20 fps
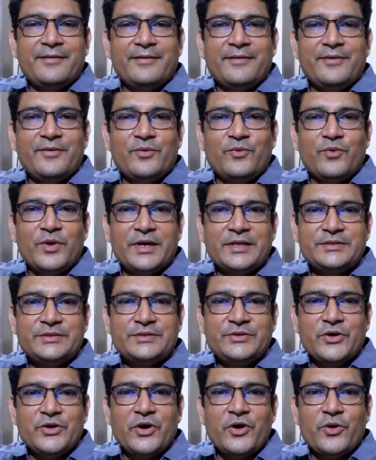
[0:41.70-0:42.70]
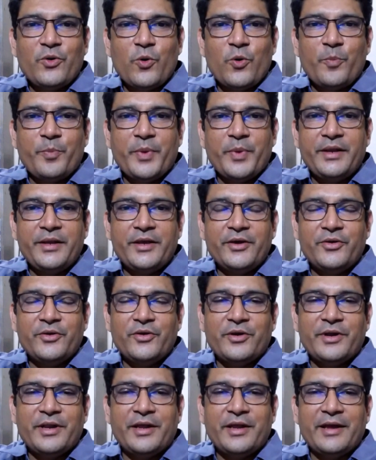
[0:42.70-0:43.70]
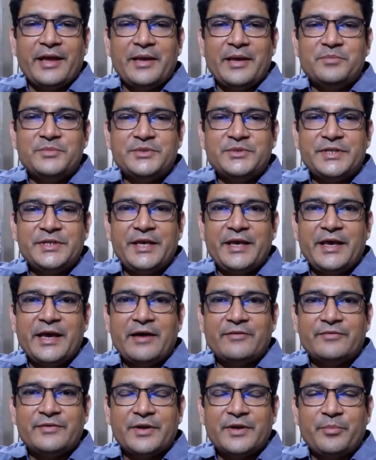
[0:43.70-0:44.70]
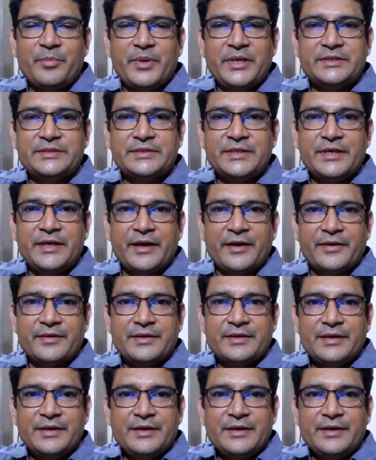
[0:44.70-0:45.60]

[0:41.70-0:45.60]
What is your opinion on MCA after BCA?